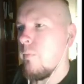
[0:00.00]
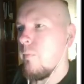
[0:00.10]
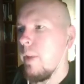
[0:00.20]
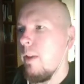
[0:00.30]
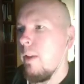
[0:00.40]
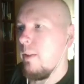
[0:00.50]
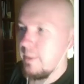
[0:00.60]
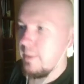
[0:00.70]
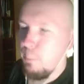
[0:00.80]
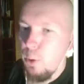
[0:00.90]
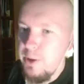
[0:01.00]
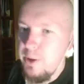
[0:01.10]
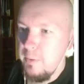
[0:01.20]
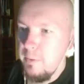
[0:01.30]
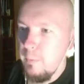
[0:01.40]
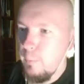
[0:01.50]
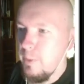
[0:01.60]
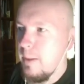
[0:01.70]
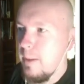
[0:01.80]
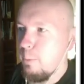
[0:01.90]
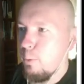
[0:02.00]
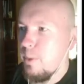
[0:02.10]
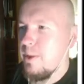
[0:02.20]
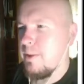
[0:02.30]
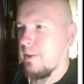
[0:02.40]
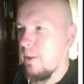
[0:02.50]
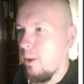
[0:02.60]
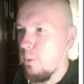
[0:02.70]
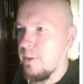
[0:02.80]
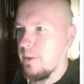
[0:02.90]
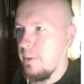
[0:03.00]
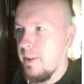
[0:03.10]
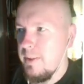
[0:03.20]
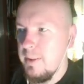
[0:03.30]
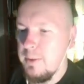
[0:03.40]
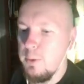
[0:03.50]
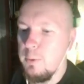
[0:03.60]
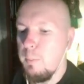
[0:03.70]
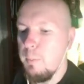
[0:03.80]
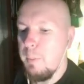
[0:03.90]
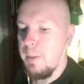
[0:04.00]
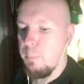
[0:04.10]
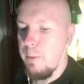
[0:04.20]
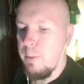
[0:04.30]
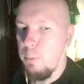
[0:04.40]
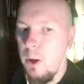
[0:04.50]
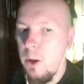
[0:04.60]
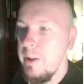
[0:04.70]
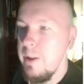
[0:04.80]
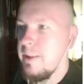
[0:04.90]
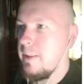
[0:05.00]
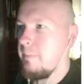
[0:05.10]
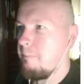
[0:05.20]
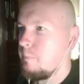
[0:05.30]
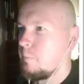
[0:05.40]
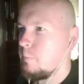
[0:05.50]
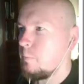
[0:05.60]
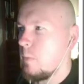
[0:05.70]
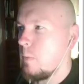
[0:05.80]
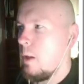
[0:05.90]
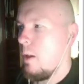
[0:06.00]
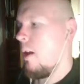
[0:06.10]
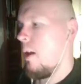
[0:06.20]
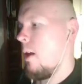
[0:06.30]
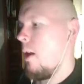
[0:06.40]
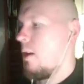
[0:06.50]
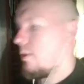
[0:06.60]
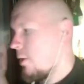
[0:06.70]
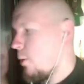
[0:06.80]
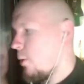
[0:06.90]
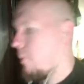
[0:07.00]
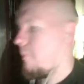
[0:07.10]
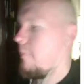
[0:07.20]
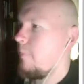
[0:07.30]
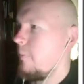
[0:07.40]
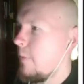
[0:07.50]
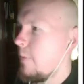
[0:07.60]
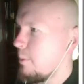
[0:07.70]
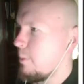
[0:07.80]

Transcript: depression, for example, which isn't always so easy to pinpoint progress in. So that's about